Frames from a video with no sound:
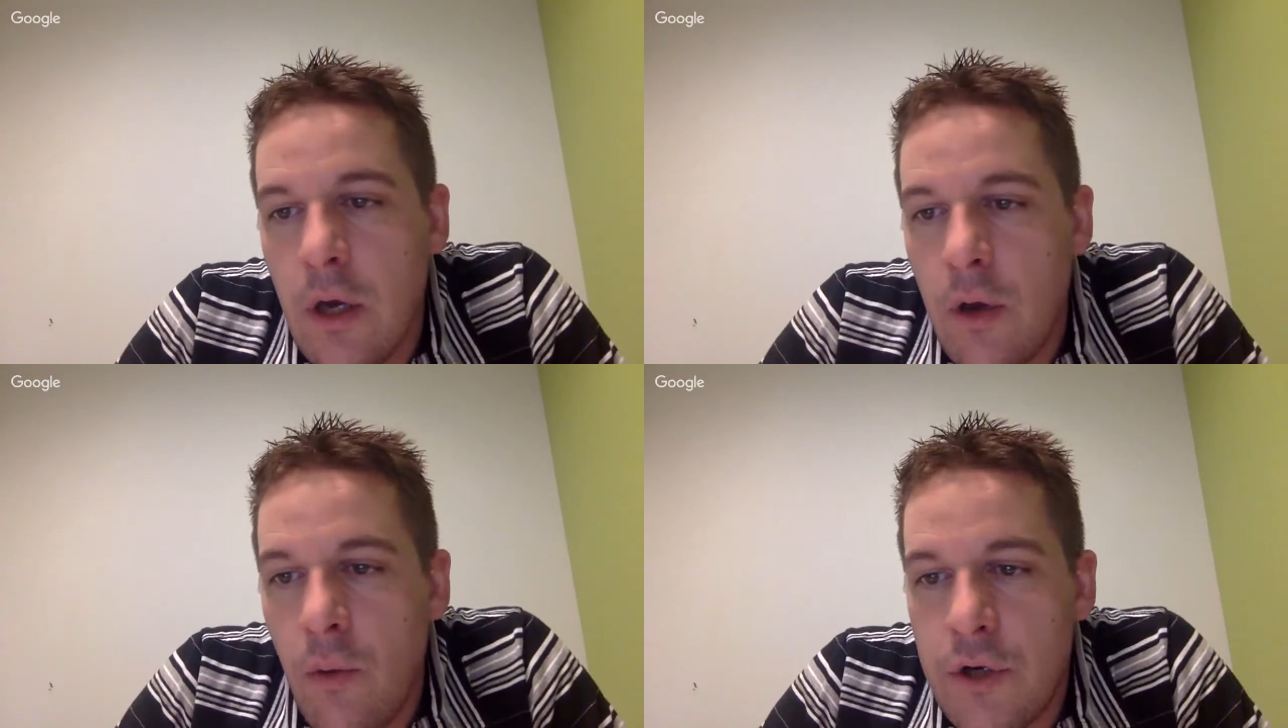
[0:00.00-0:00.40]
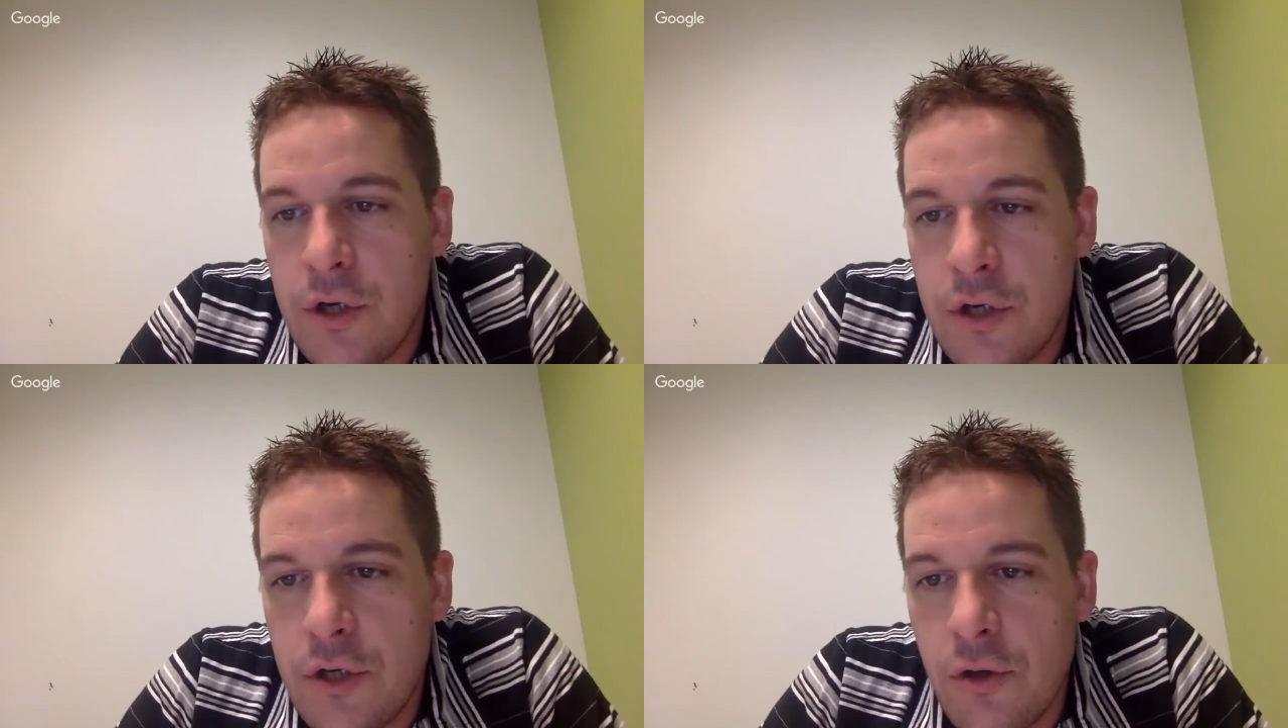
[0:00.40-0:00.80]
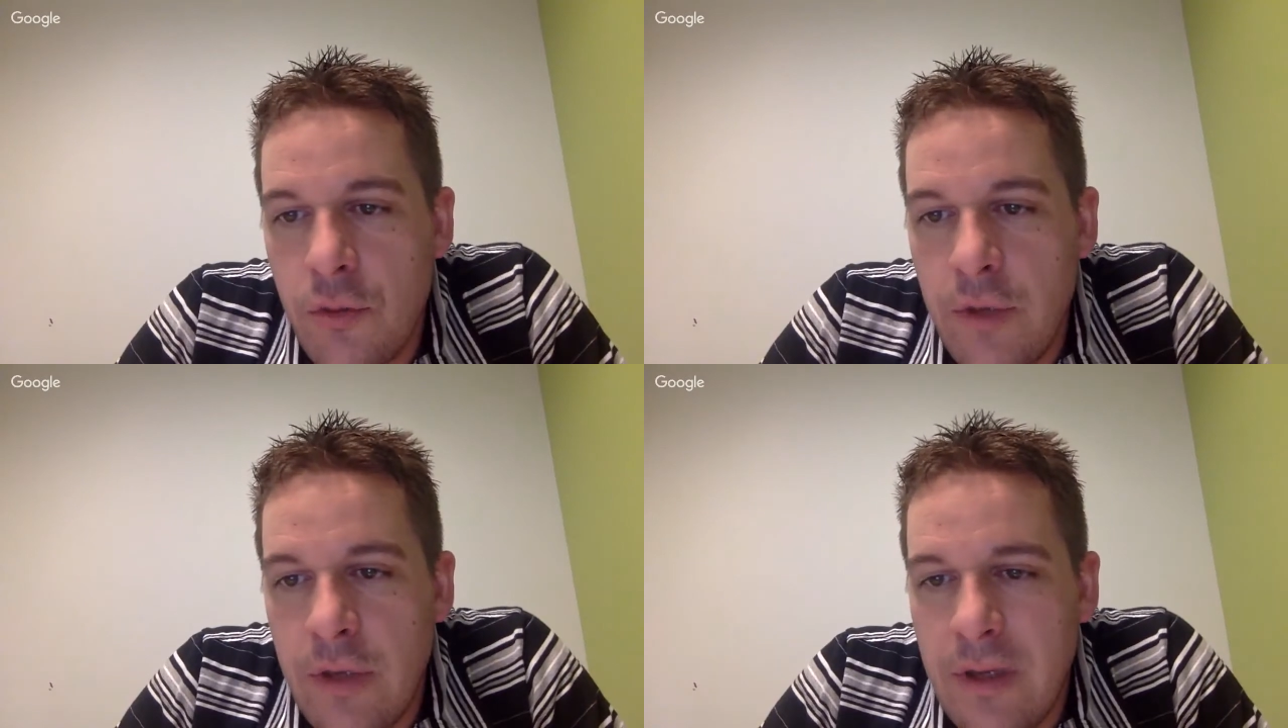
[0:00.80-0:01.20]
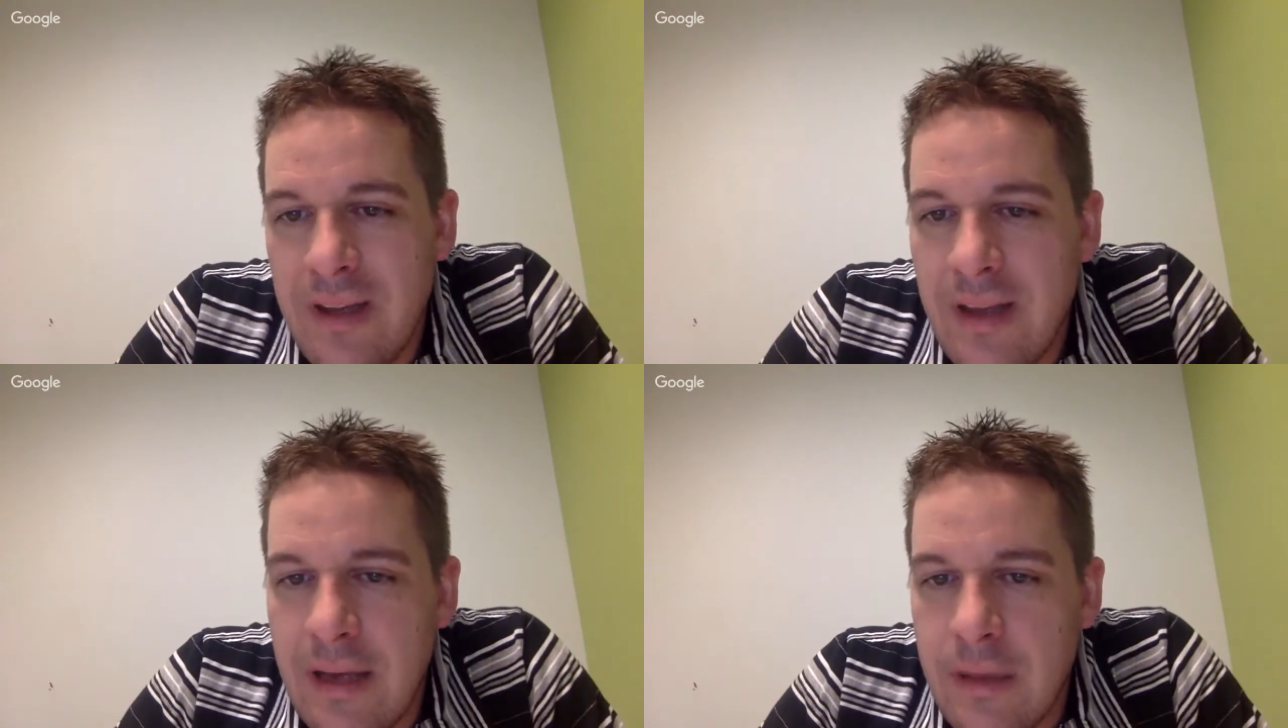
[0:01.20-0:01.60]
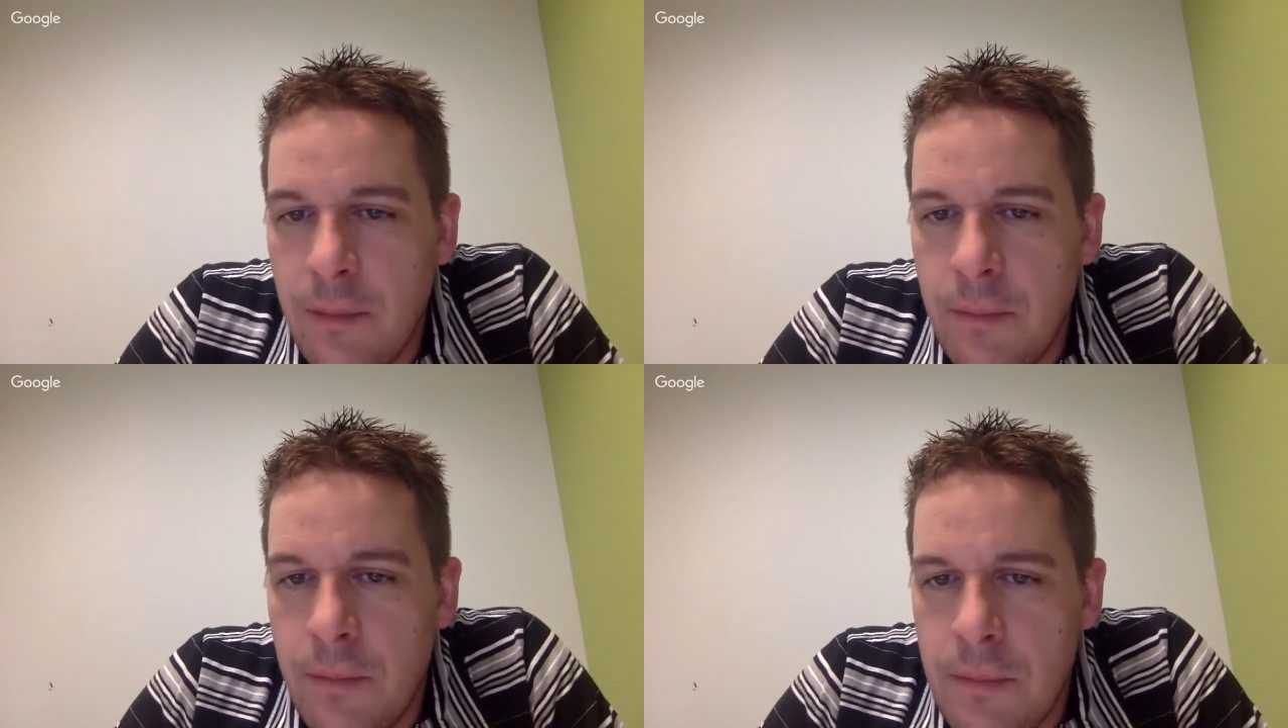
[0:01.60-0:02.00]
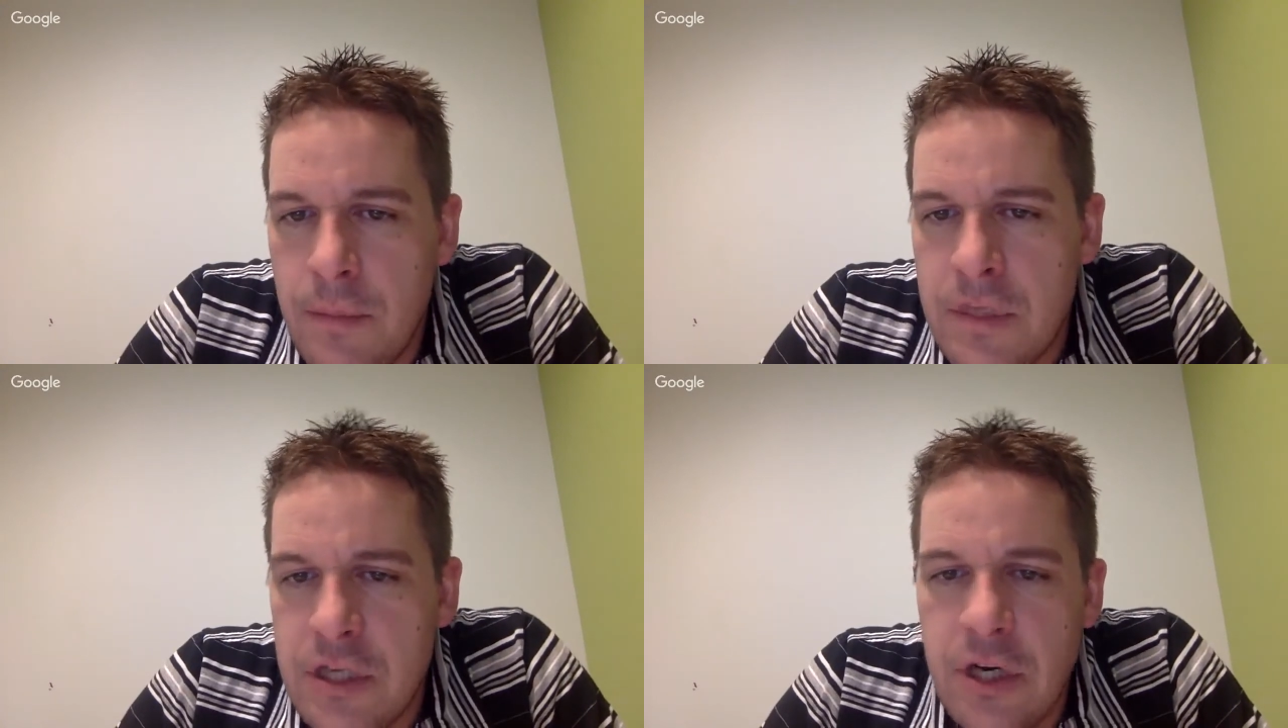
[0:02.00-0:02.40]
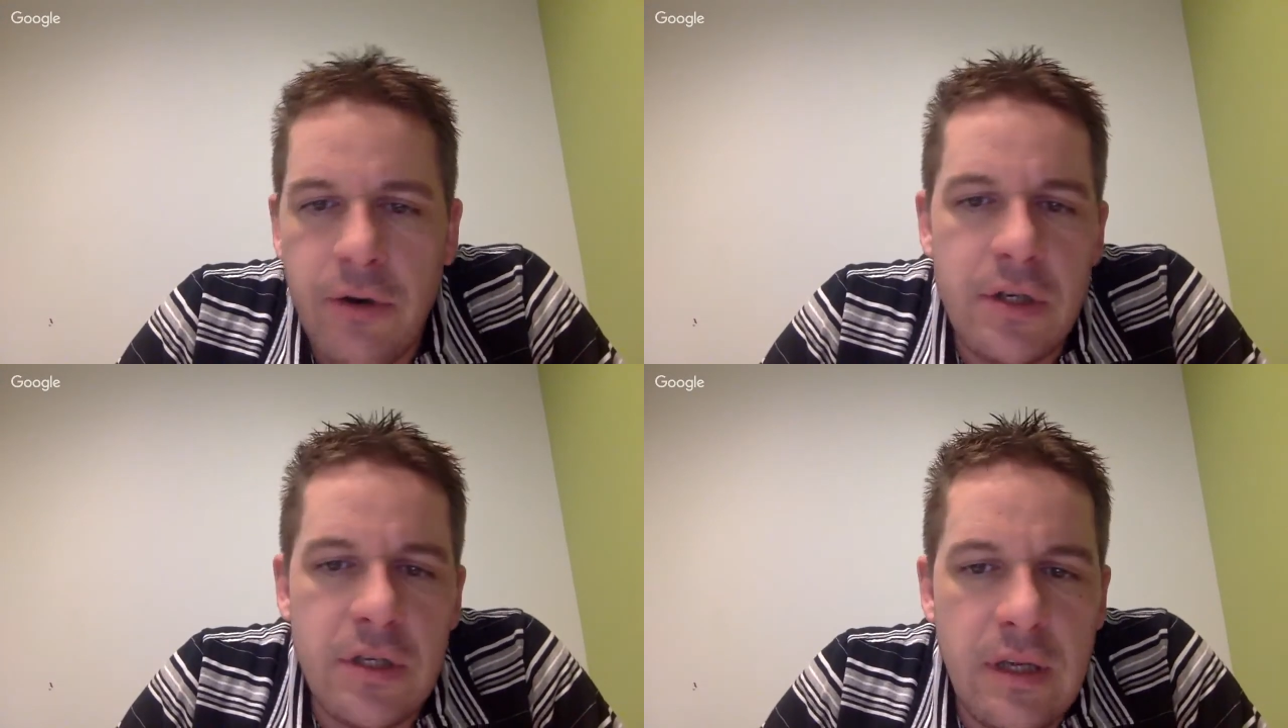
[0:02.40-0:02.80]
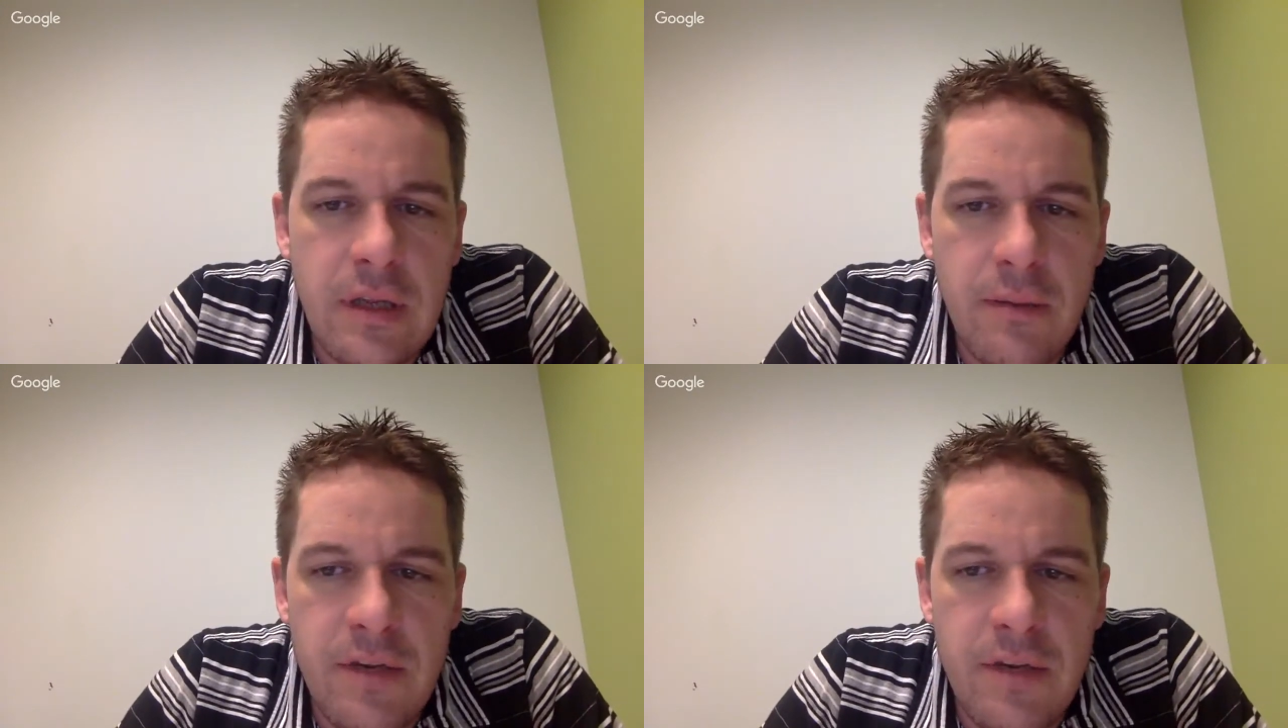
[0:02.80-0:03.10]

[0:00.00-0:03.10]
which has showed me that mysteriously the